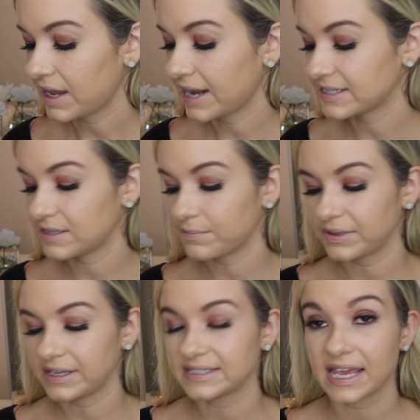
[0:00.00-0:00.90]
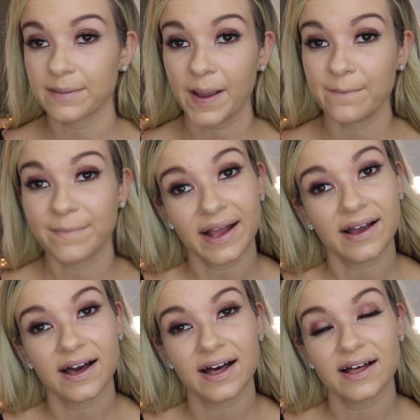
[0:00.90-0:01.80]
I simply take my
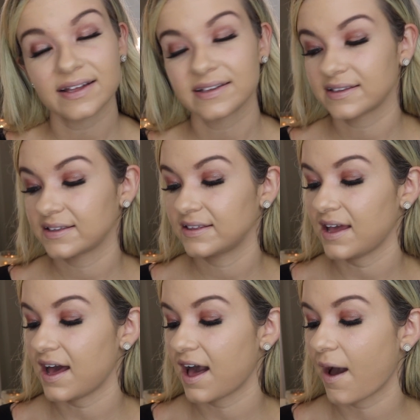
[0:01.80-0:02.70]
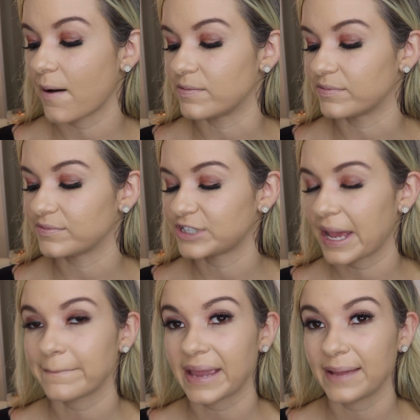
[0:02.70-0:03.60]
Becca um,
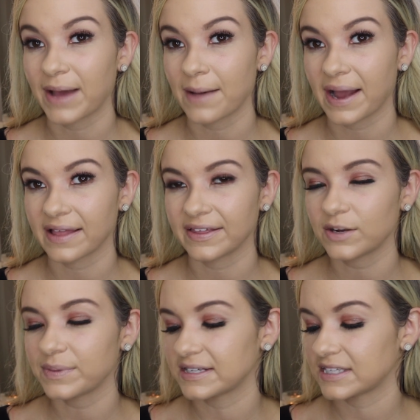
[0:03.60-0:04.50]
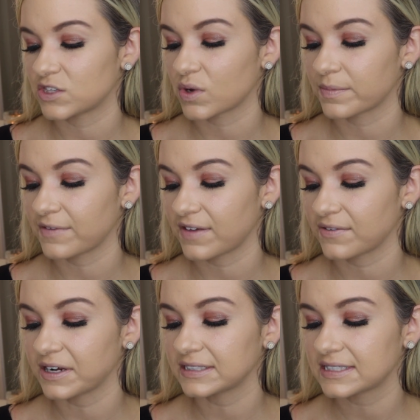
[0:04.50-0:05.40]
Champagne Pop Highlighter because it's one of my
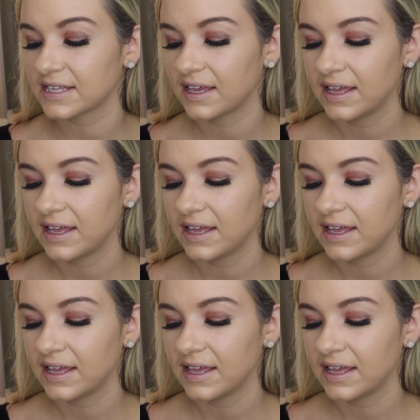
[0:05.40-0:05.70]
favorites.